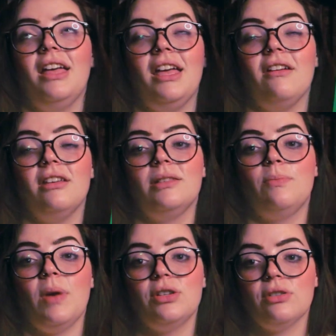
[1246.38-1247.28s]

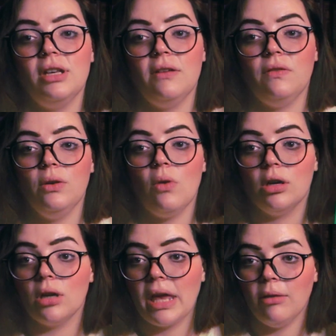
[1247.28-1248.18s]
especially if you
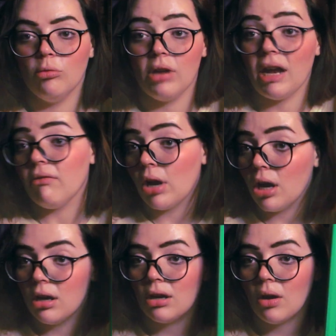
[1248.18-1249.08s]
are a
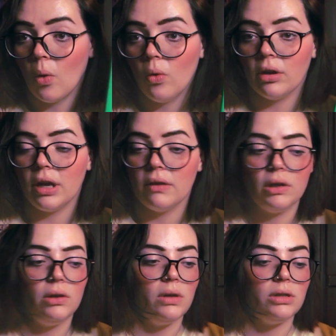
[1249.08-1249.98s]
raver or if
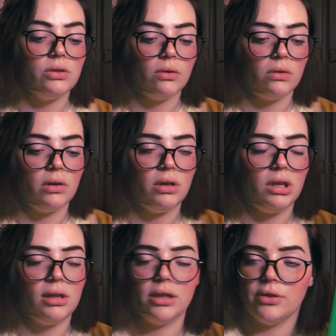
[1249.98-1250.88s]
you enjoy
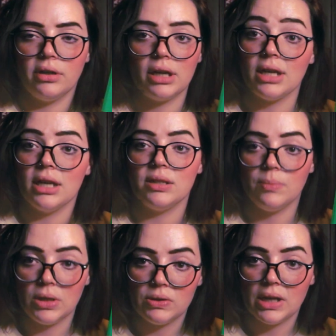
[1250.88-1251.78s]
electronic dance
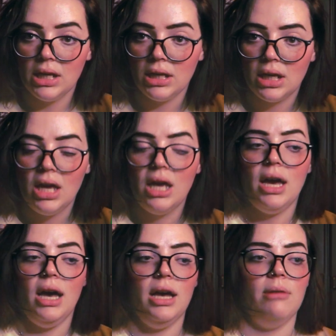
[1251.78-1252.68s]
music.
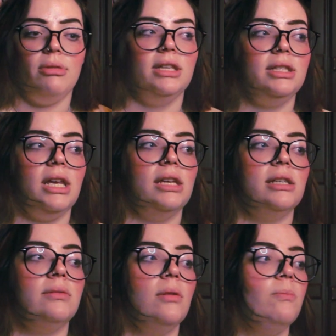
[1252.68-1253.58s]
This
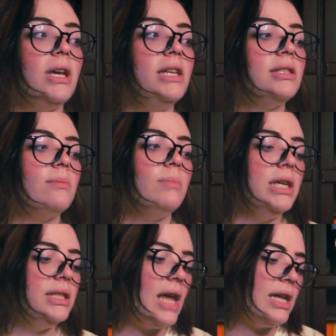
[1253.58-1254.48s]
is Bass,
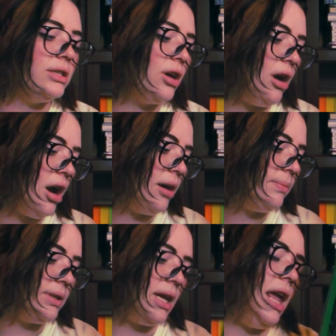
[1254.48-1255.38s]
Mids, and
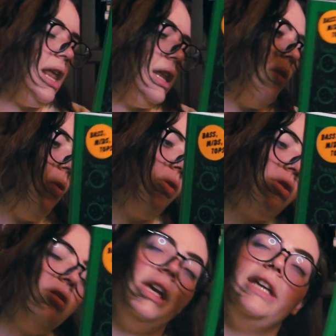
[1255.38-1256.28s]
Tops, an
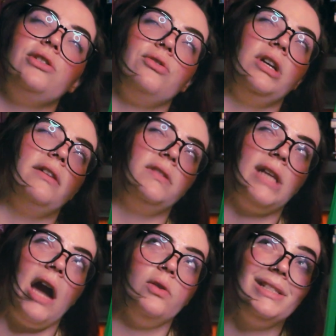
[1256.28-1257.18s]
oral history of
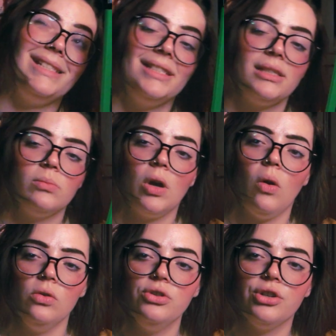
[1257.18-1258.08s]
sound system
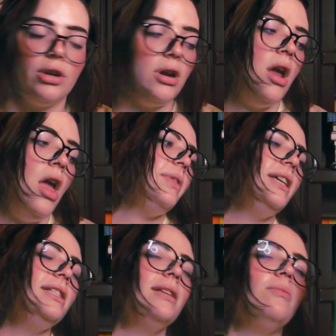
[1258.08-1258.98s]
culture. This